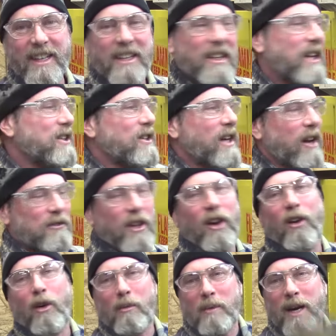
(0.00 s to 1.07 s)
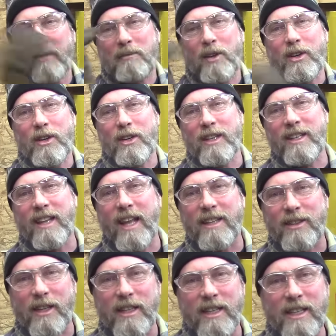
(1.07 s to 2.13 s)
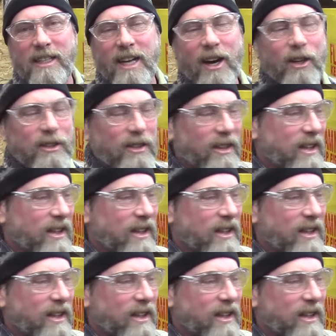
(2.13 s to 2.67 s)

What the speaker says: Then you'd have to open up the hood and let the heat out.